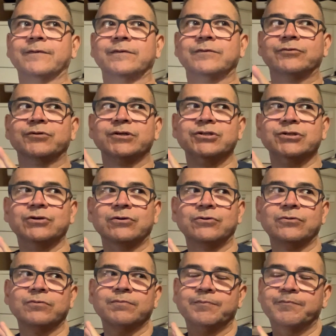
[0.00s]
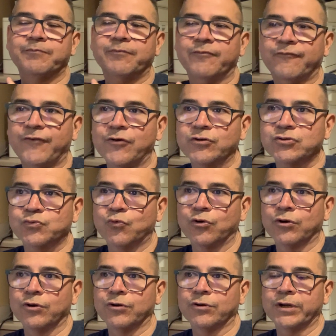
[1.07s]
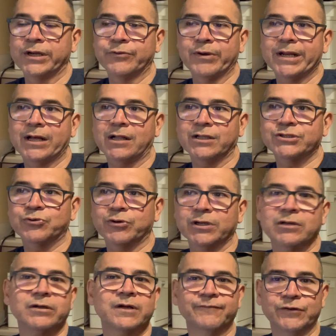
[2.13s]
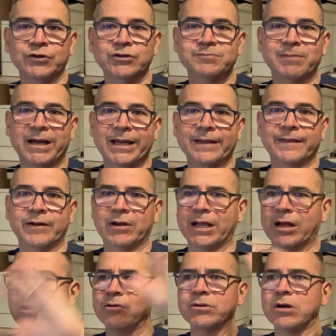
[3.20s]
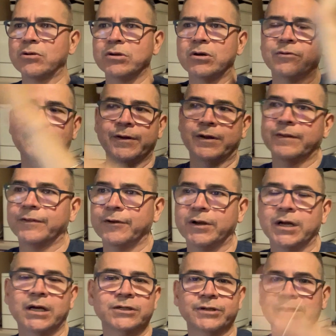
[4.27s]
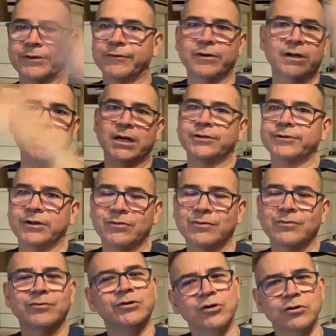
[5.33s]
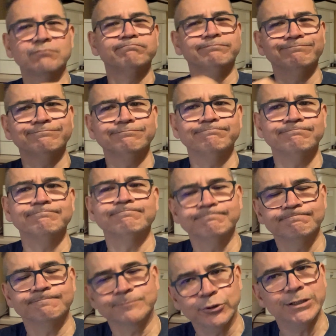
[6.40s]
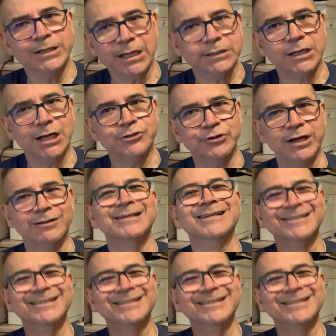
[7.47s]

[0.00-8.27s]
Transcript: Driscoll folks were in radiology were a little confused by it. They were like, oh, no, their contract. No, we're not contract.